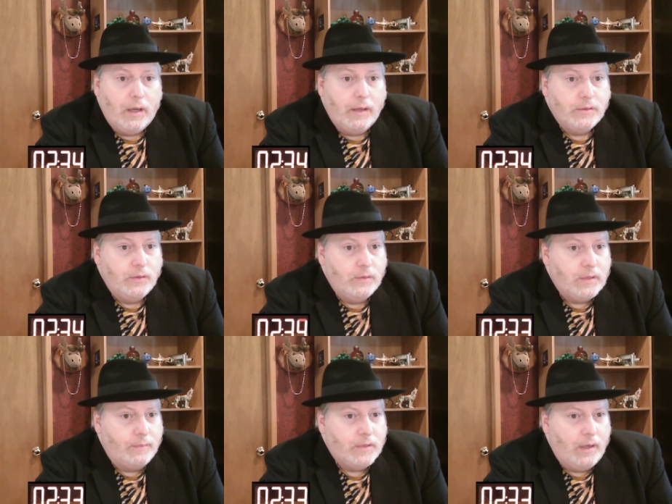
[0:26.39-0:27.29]
I do
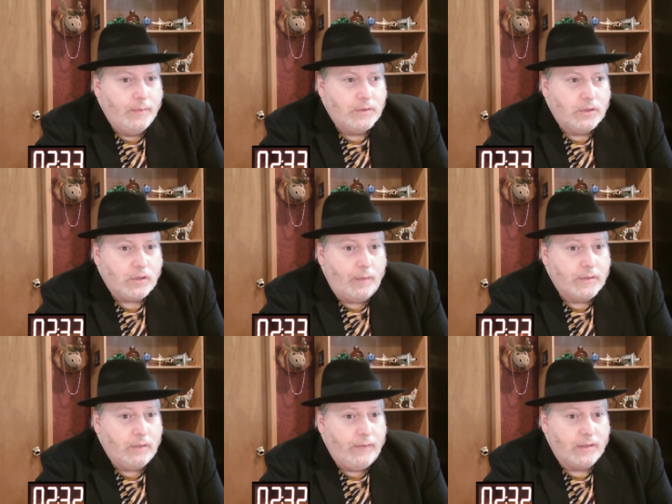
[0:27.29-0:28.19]
sometimes describe
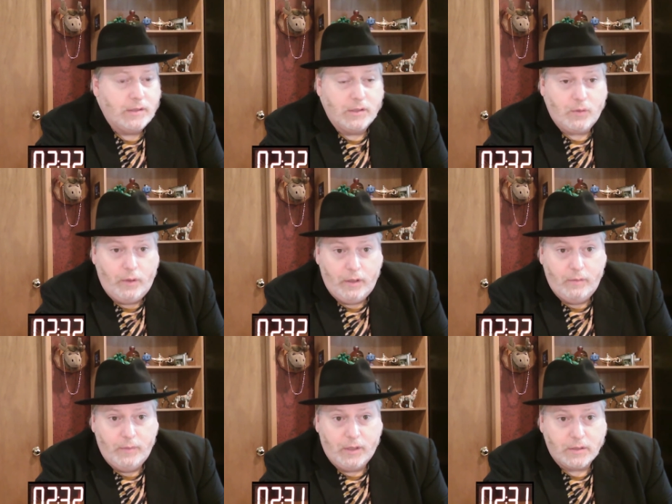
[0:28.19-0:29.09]
myself as
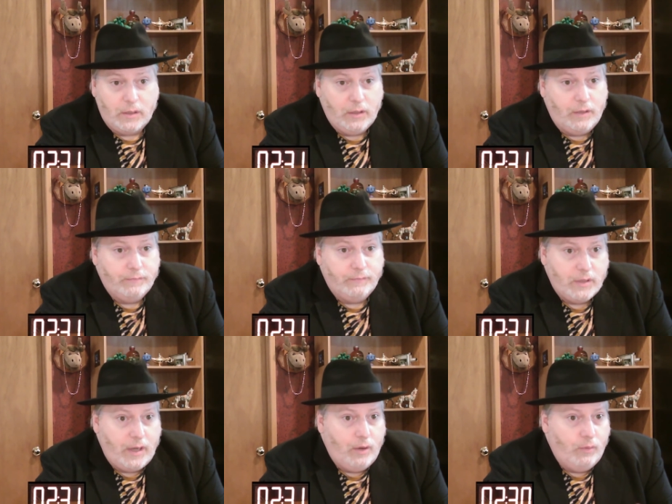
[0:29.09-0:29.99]
Discordian because I love
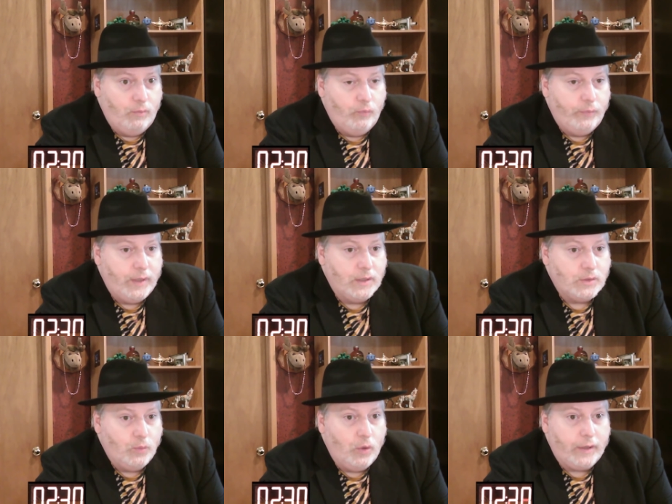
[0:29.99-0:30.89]
how
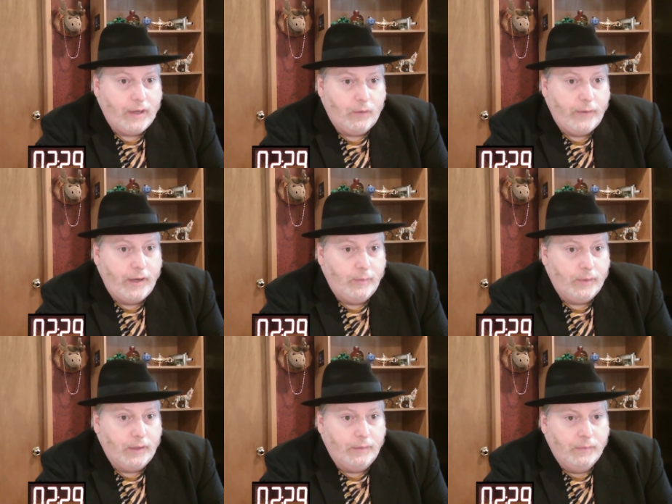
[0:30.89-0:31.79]
things work out
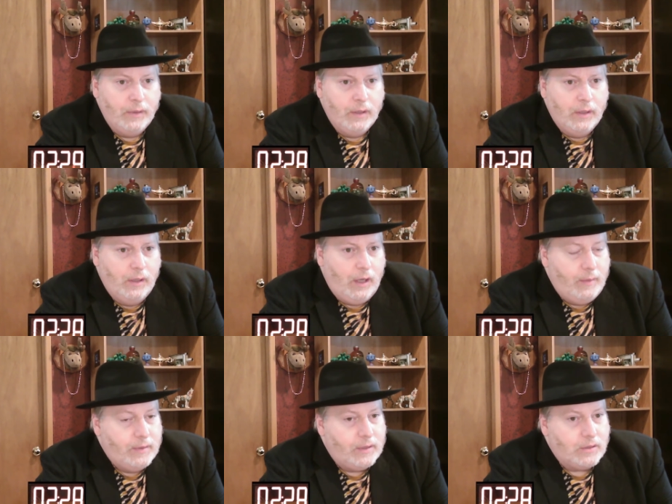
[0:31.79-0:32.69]
randomly. I
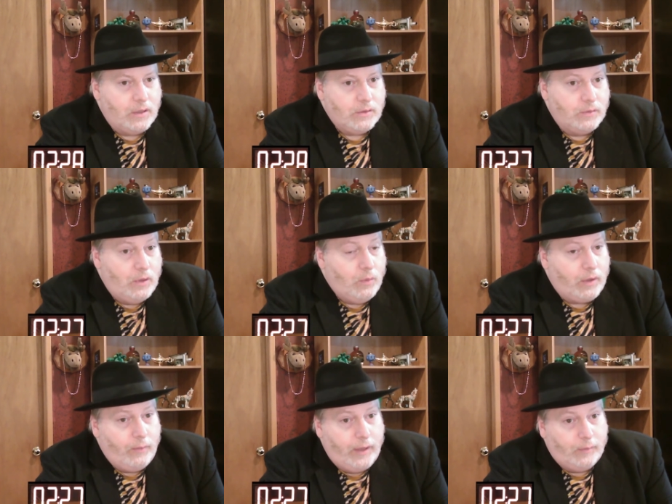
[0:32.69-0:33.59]
mean, things also don't
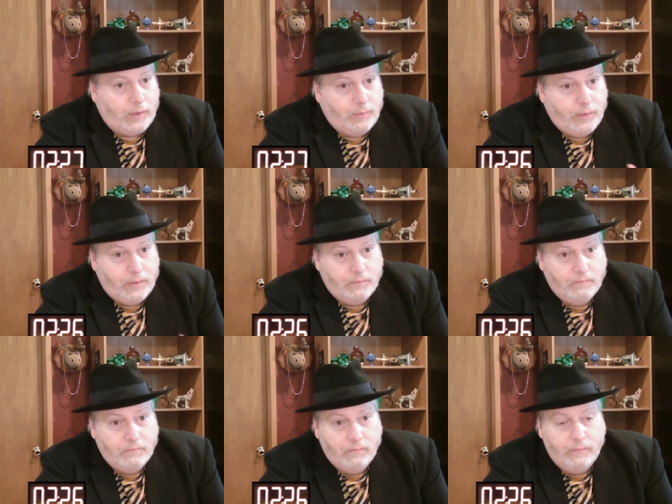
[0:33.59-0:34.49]
work out randomly, but
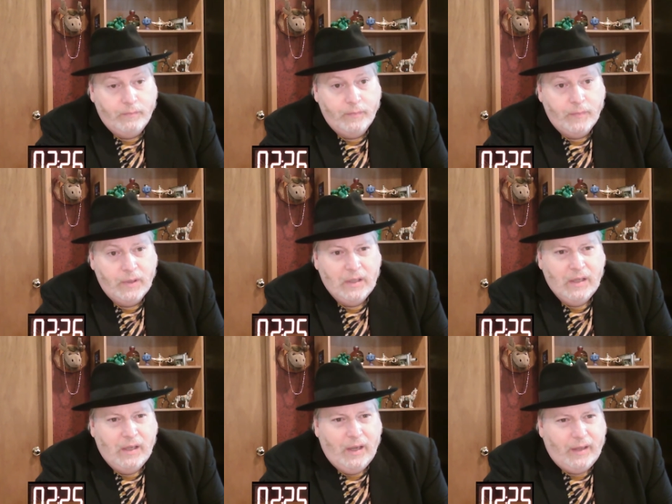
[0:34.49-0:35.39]

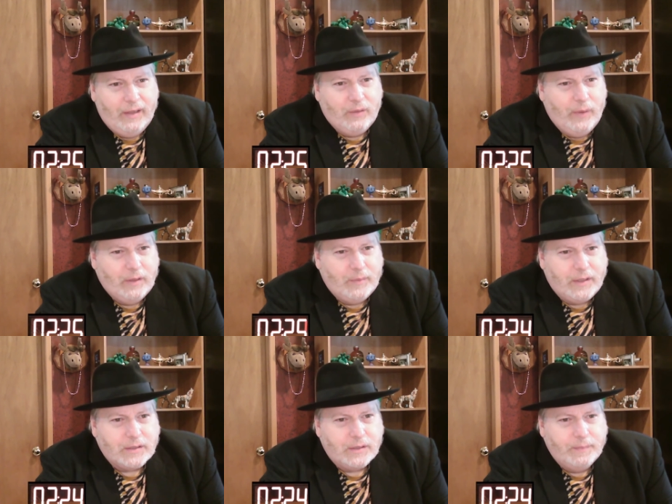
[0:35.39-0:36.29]
I like
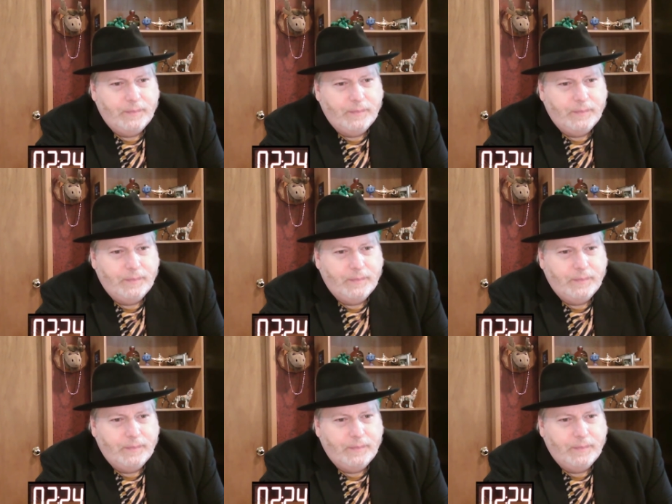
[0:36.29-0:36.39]
randomness.